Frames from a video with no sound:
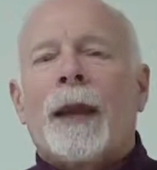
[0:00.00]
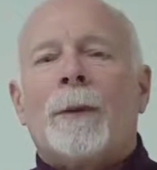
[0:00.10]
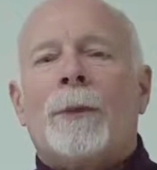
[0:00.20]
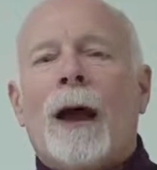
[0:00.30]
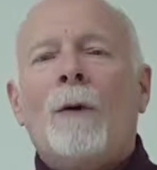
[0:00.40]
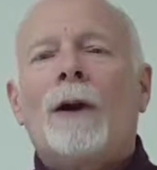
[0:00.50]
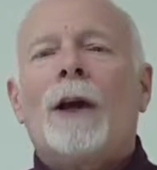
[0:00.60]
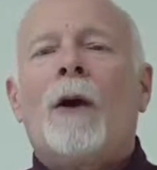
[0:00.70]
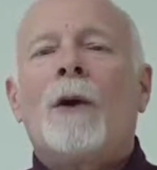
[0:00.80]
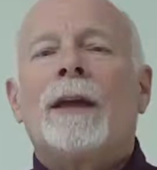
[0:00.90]
But I want to
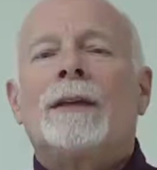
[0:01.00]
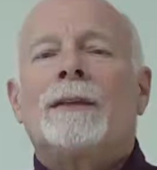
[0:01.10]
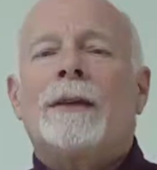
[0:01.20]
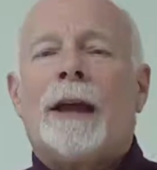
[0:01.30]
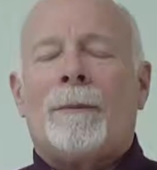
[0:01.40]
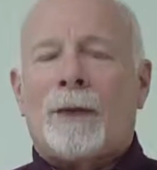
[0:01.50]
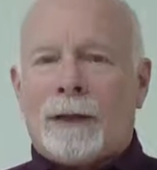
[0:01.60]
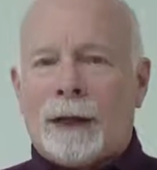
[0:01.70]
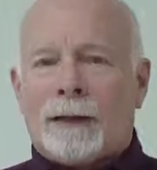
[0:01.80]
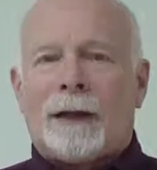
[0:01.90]
go into depth
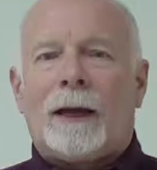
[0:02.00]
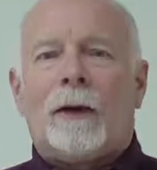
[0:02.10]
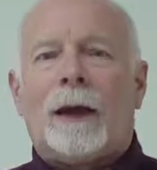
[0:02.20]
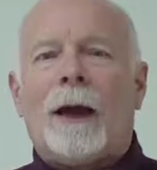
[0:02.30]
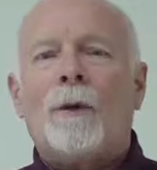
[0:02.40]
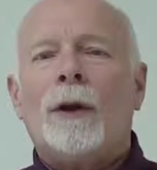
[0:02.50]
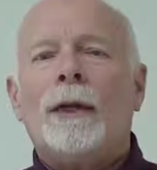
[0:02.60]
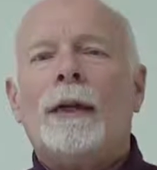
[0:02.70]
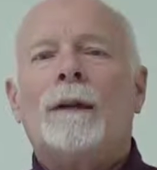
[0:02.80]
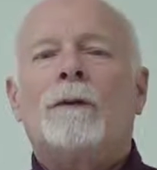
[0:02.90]
and detail, and I want
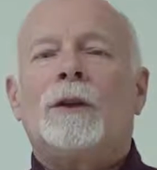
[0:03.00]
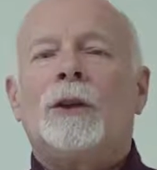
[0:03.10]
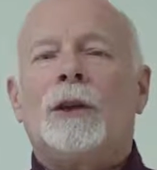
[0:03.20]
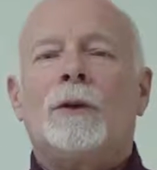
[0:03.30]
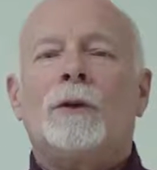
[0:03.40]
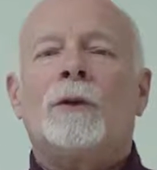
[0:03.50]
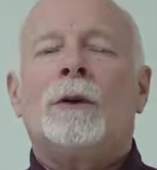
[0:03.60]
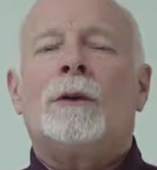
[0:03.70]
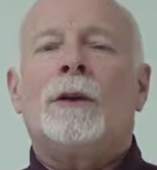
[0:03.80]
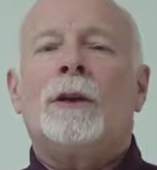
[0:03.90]
to give you,
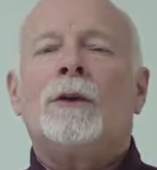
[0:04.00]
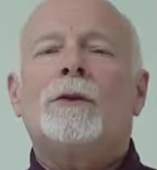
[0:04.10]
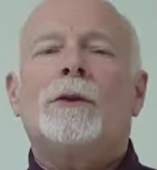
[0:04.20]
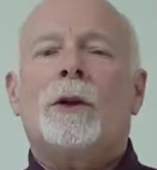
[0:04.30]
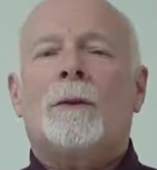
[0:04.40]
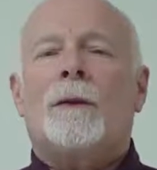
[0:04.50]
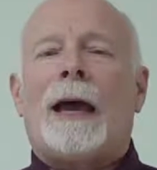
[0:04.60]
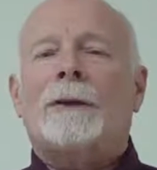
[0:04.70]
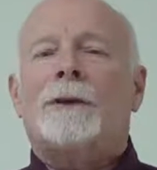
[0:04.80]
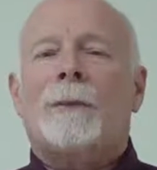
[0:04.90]
the new
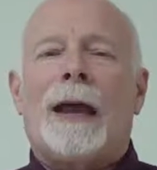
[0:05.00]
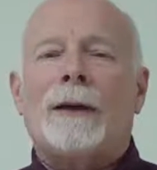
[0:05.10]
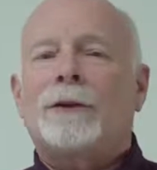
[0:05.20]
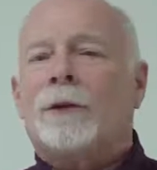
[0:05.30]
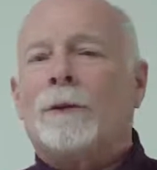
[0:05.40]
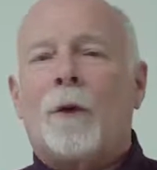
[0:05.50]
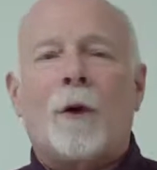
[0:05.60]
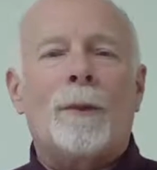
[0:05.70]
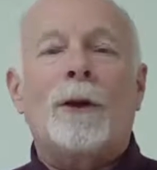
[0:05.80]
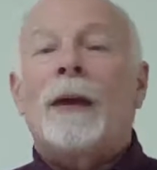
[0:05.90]
supervisor, manager,
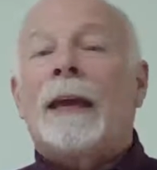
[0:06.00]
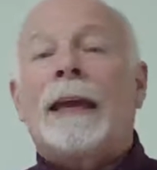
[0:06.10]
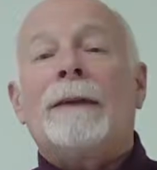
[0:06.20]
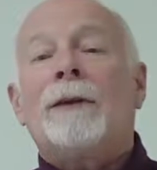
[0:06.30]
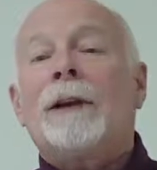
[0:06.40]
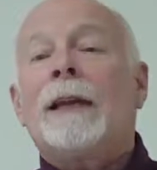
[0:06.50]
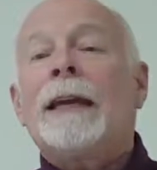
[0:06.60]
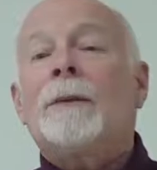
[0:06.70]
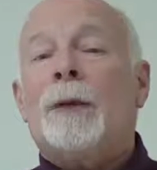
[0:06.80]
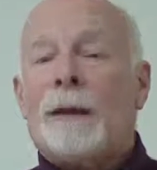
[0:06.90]
foreman, even
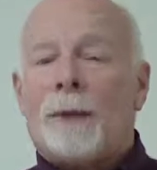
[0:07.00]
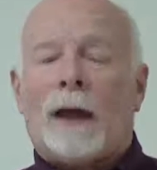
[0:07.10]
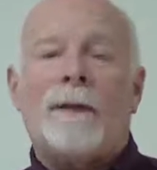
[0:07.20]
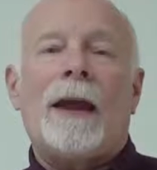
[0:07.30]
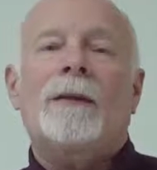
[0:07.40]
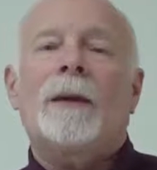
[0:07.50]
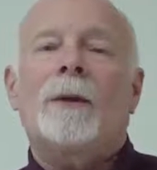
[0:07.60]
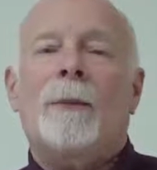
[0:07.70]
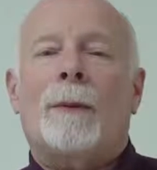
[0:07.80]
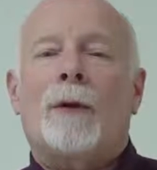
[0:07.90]
lead people. I've had them
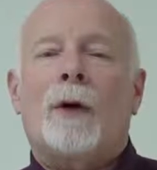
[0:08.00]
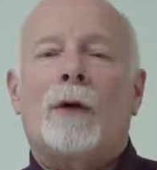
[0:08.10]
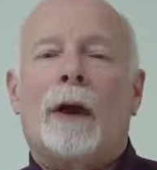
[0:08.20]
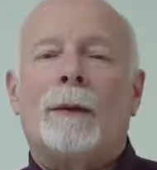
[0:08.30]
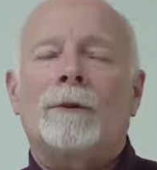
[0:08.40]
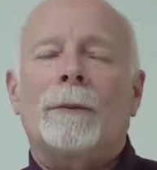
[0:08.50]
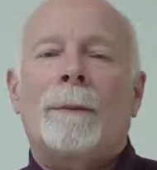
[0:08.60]
in my programs.